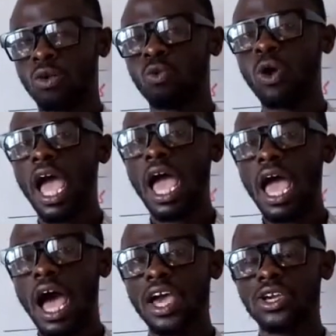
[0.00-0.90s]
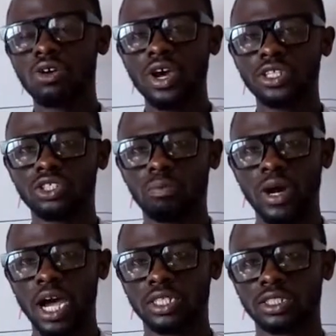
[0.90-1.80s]
Where are you going to
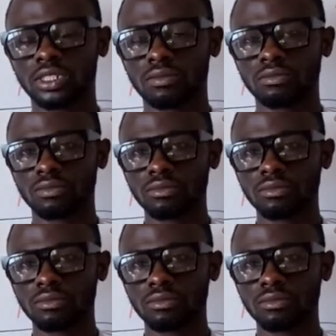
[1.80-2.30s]
pass?